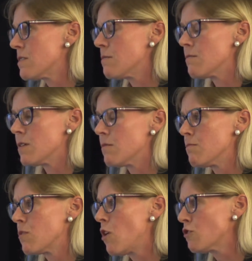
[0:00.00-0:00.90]
The
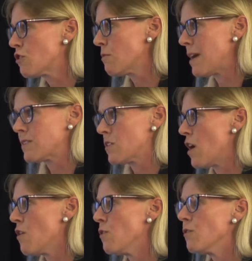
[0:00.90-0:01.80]
culture in
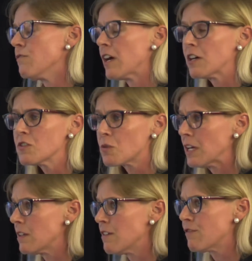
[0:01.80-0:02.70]
Mexico varies
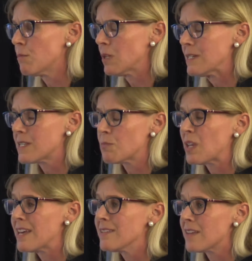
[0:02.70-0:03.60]
greatly from place to
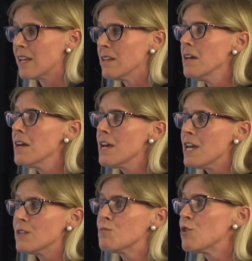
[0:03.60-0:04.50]
place and
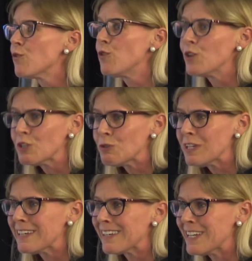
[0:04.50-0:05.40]
is beautiful and
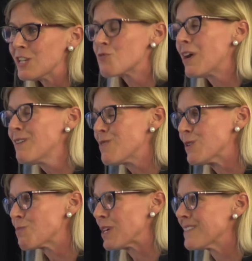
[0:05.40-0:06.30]
unique in each one of
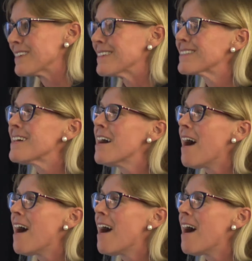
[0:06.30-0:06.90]
those places,